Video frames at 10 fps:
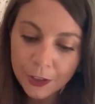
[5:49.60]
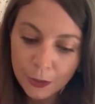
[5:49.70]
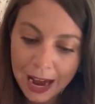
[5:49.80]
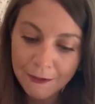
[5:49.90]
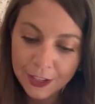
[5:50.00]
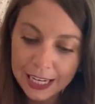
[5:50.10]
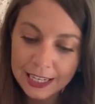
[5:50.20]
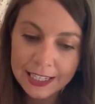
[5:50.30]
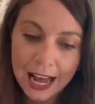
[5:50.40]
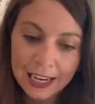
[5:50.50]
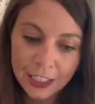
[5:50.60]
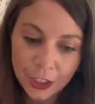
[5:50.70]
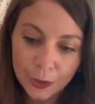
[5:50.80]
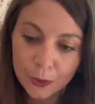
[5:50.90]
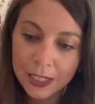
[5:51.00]
have things that
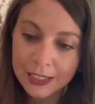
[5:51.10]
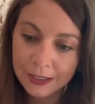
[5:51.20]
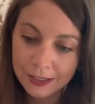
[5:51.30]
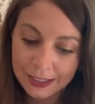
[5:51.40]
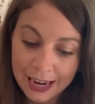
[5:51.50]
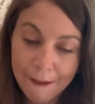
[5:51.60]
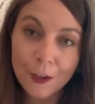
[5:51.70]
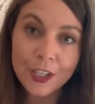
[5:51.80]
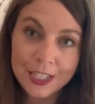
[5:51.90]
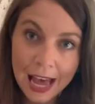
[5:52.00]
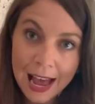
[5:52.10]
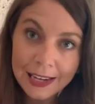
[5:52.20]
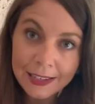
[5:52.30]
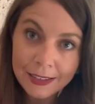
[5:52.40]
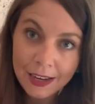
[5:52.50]
you never
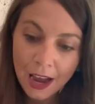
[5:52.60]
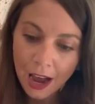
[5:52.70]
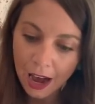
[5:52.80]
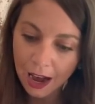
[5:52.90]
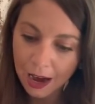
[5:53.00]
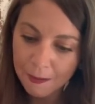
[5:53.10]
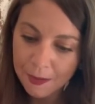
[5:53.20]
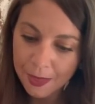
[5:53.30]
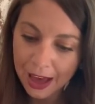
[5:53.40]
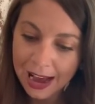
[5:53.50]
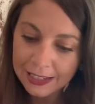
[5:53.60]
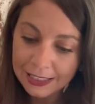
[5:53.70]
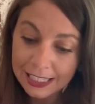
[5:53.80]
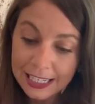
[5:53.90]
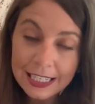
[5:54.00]
said, that
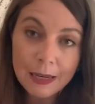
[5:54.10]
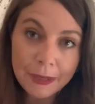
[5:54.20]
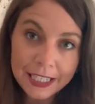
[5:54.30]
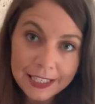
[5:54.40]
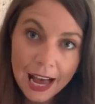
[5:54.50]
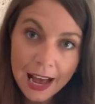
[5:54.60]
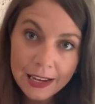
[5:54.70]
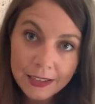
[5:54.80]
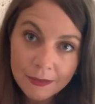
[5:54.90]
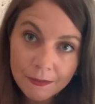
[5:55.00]
need to be said.